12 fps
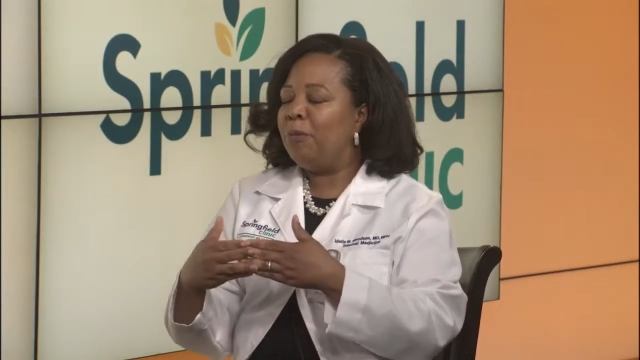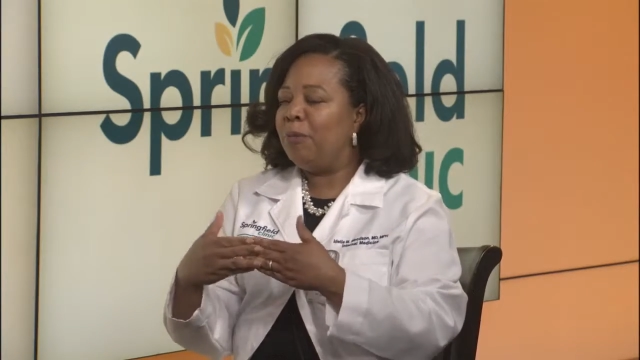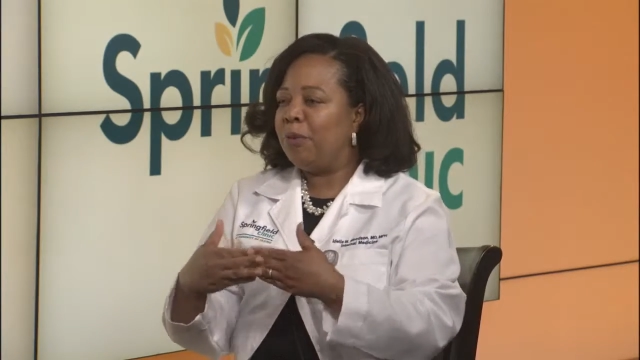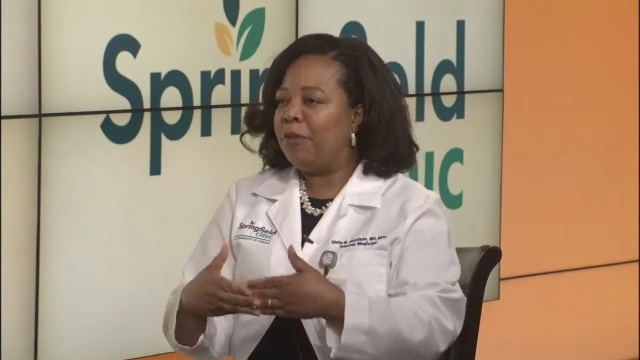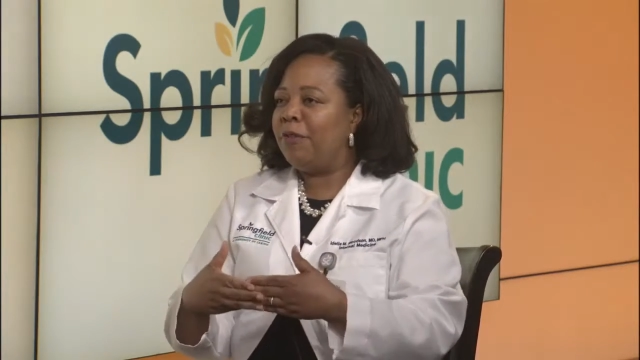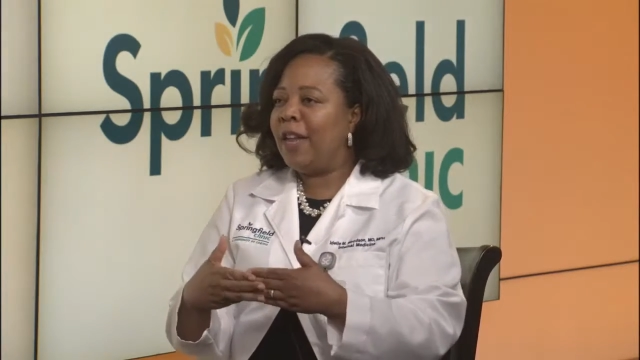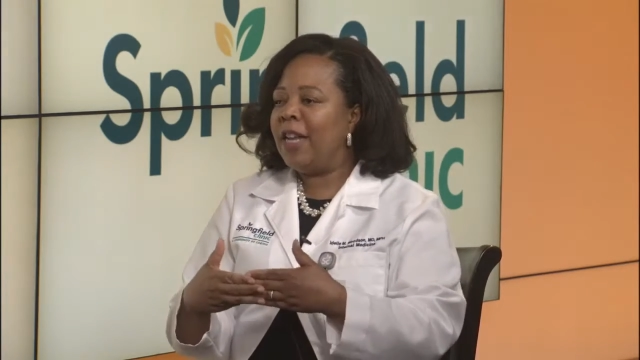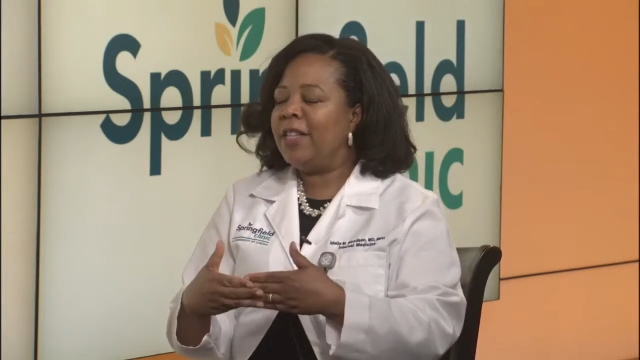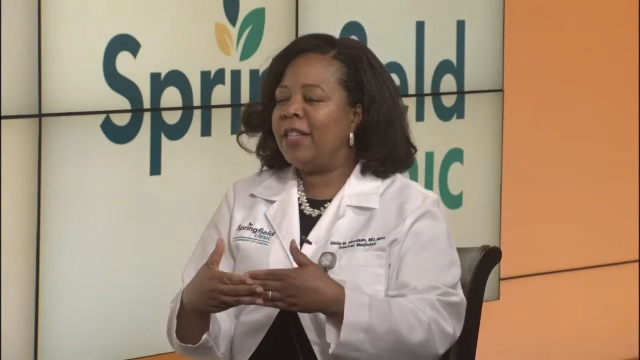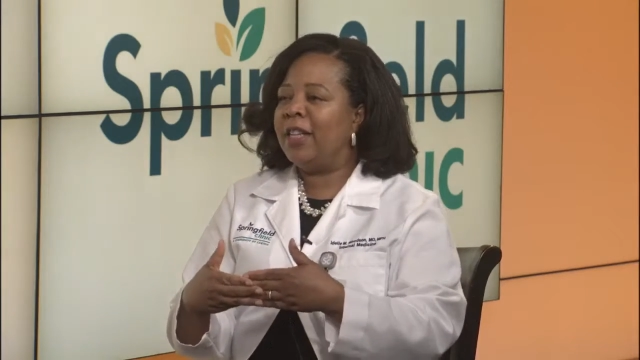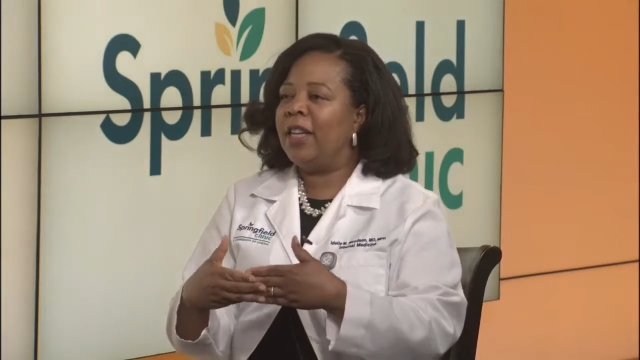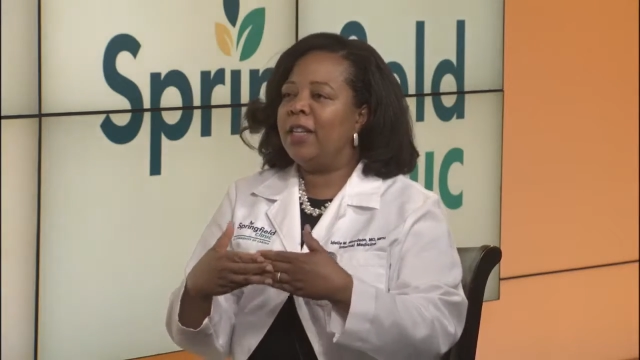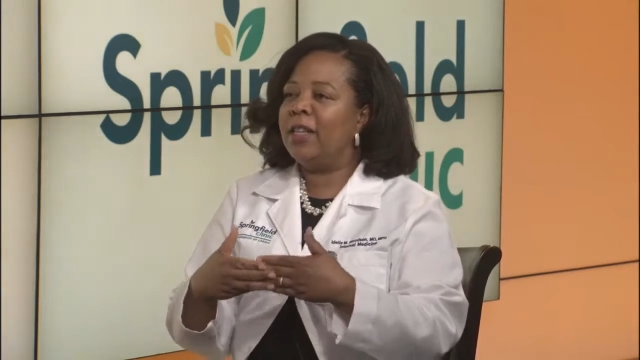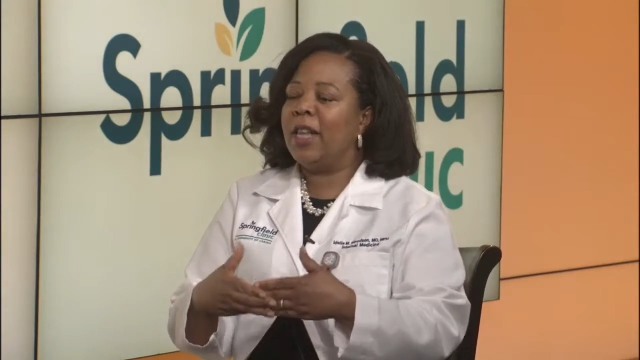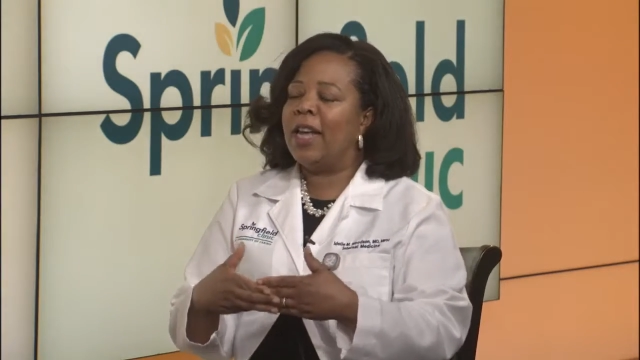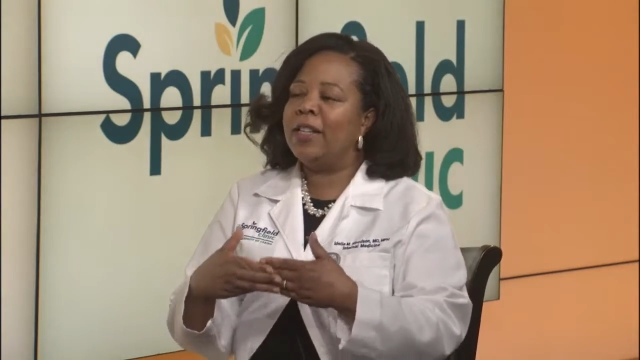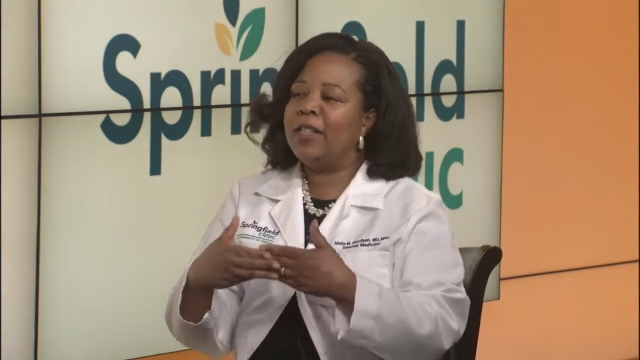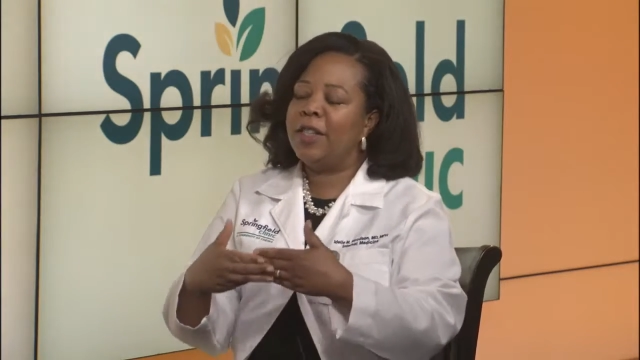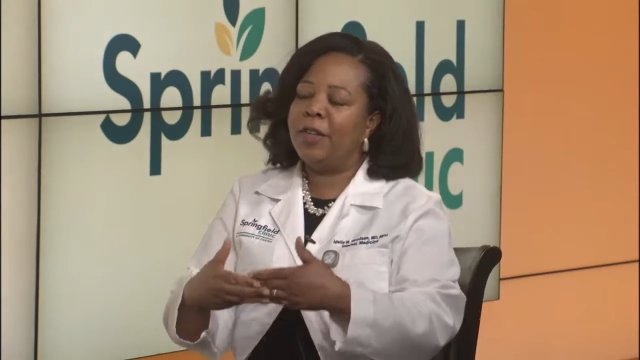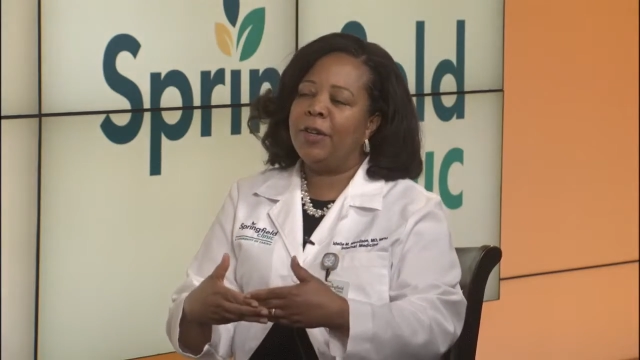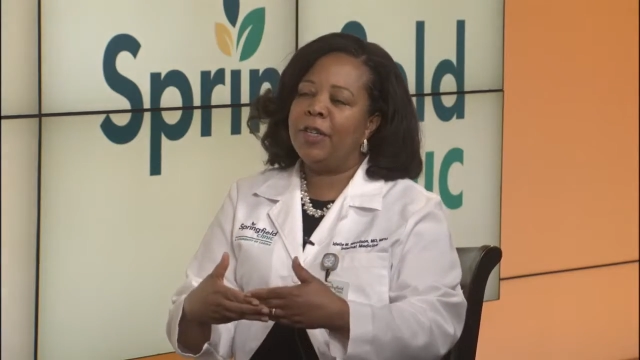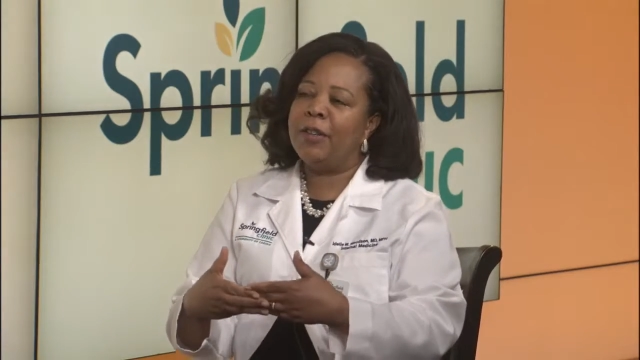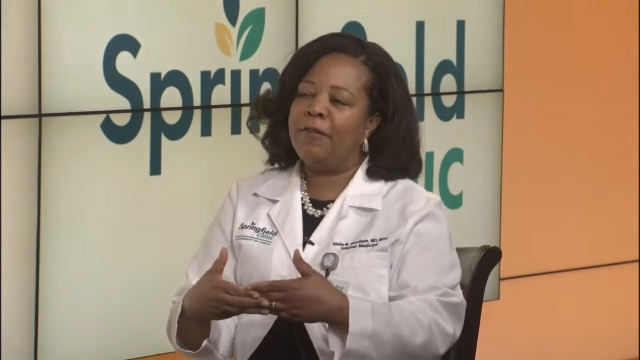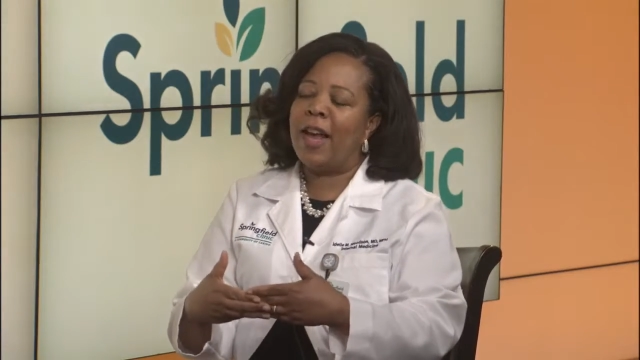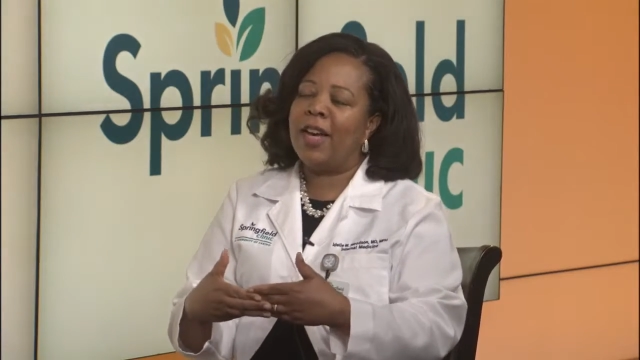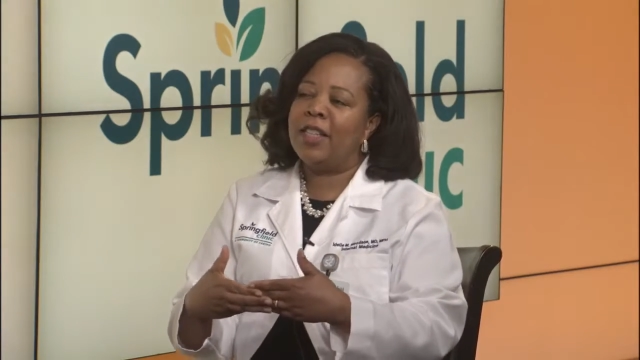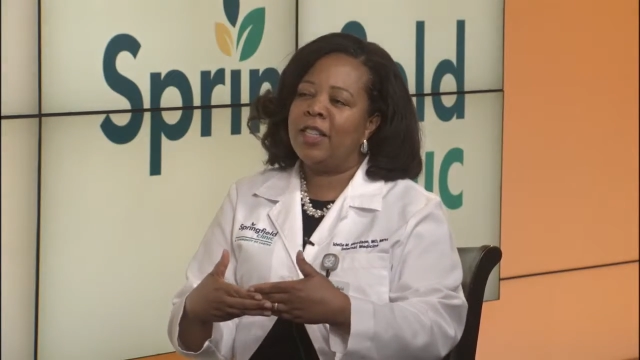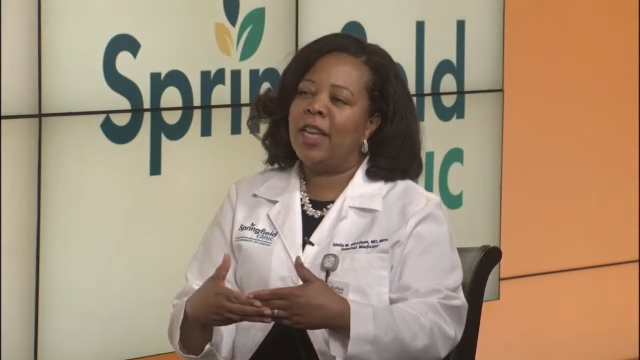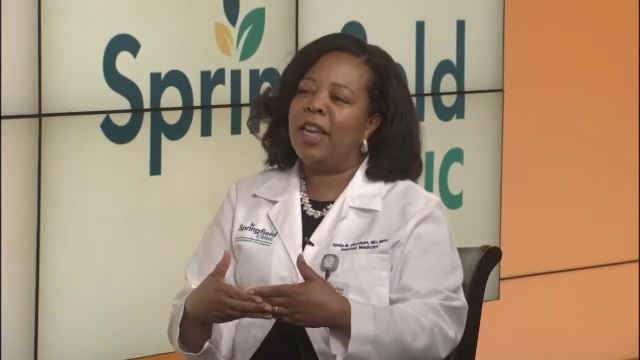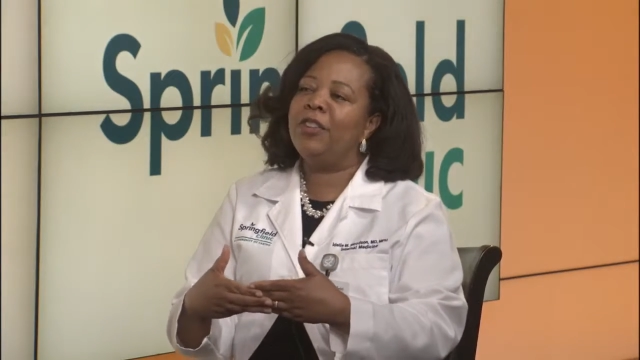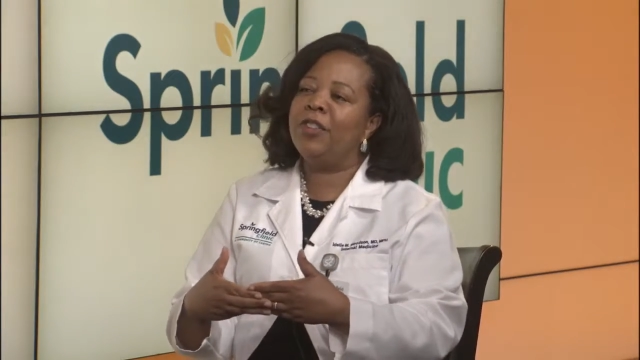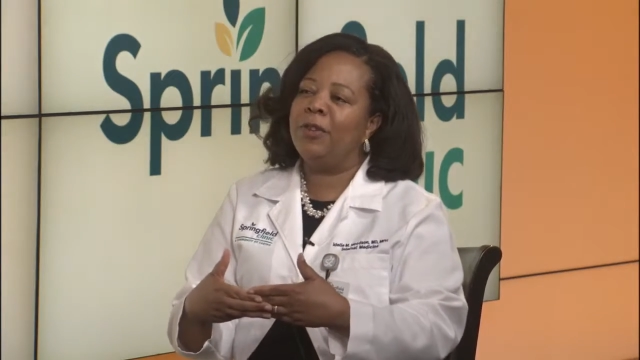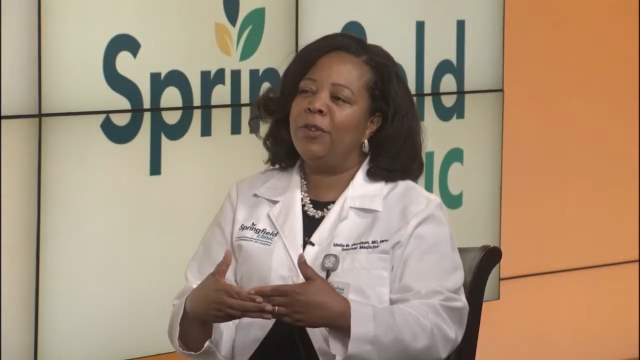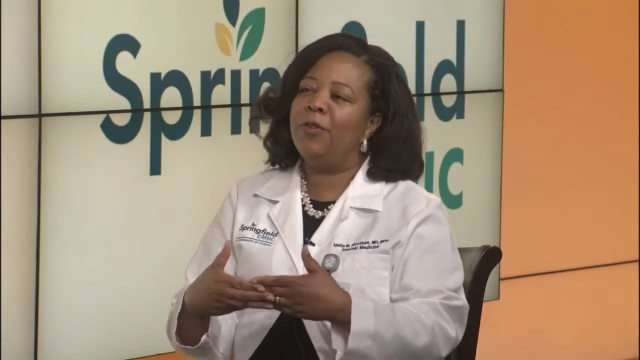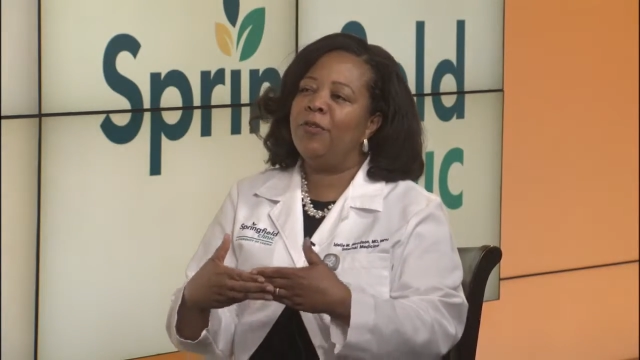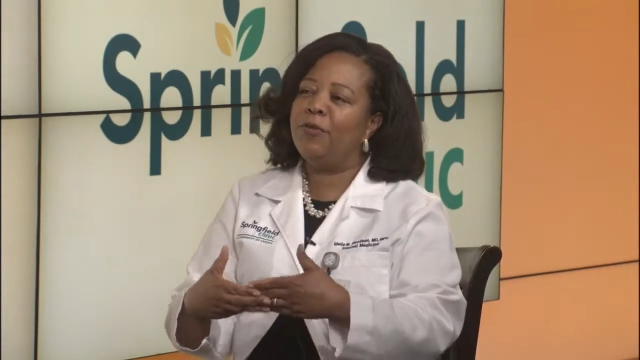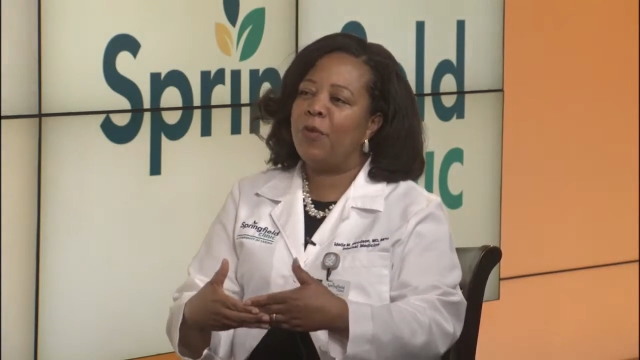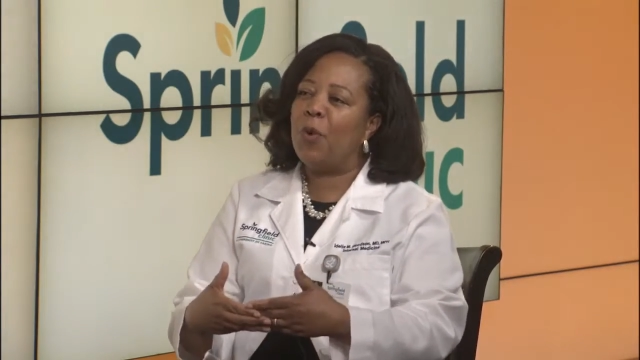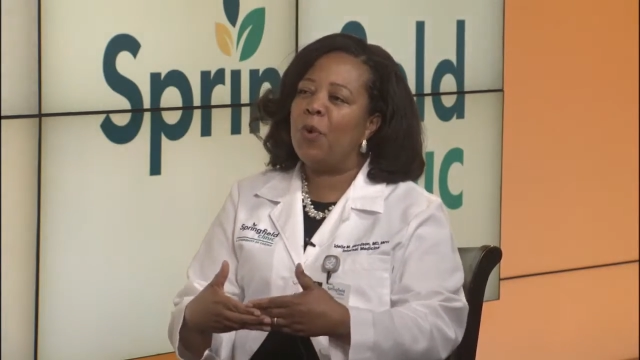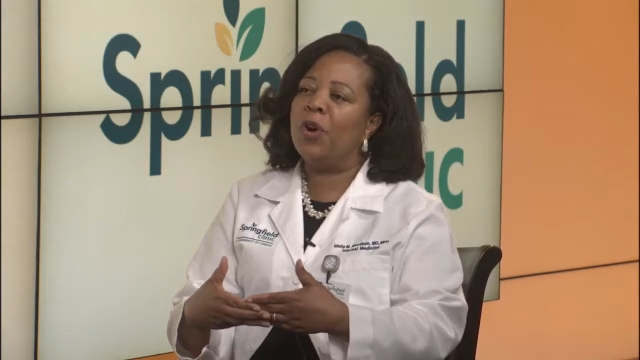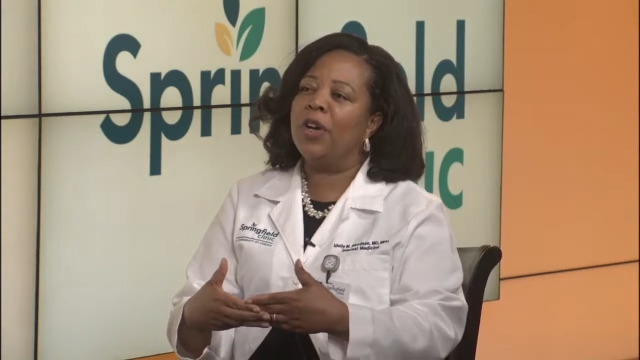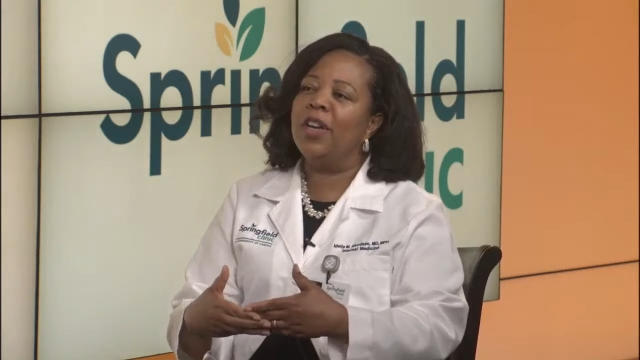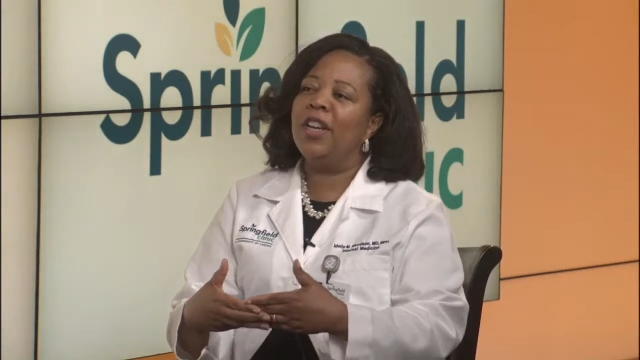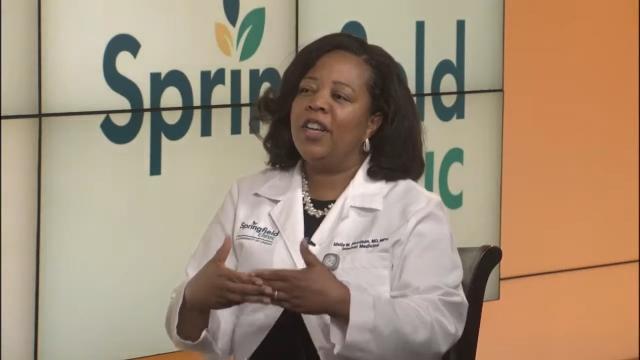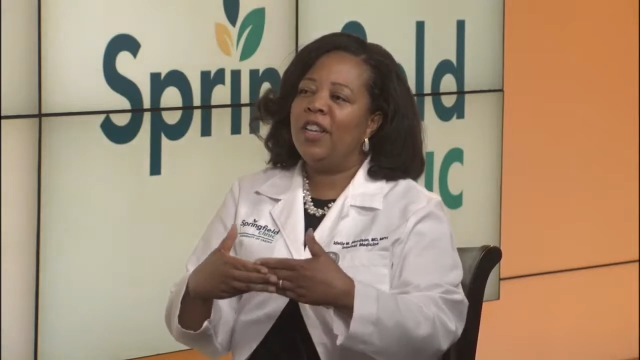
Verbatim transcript: prevented unless there is a vaccination for